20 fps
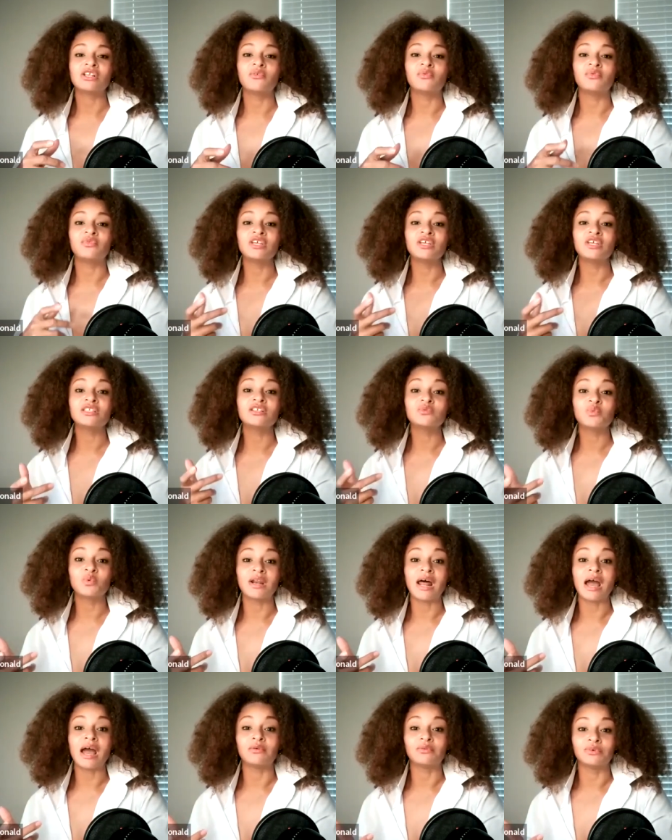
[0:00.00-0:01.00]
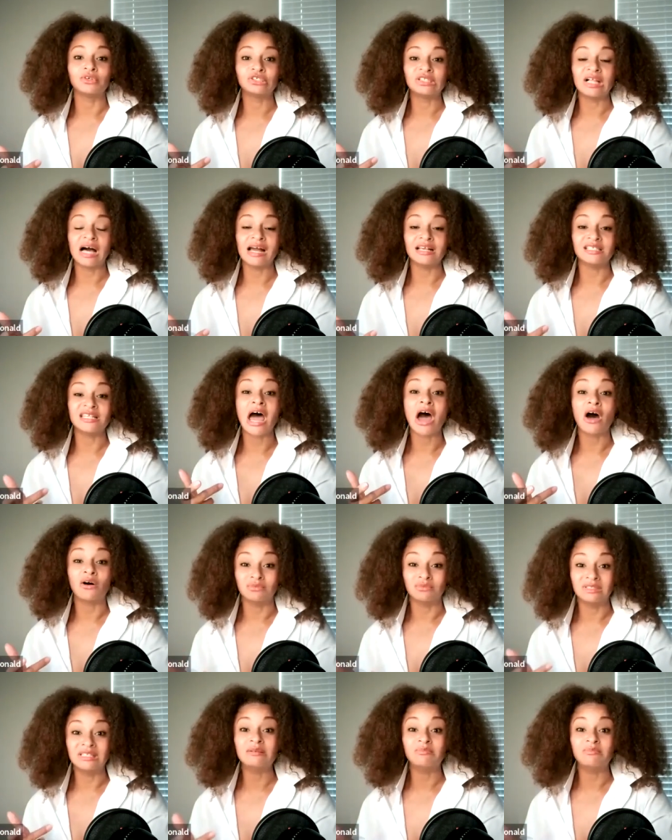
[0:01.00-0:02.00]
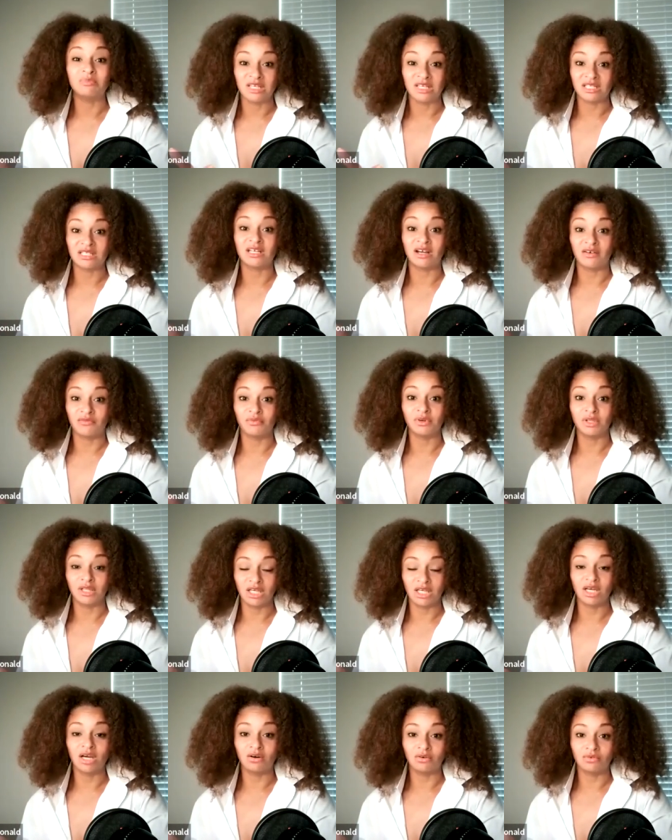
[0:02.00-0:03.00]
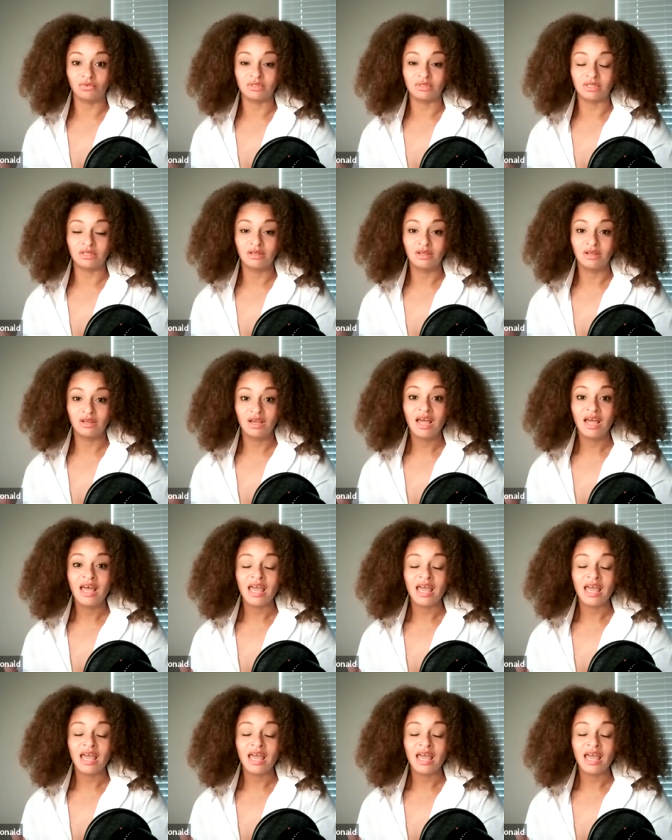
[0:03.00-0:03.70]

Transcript: And so this is when I realized how deep this stuff really goes.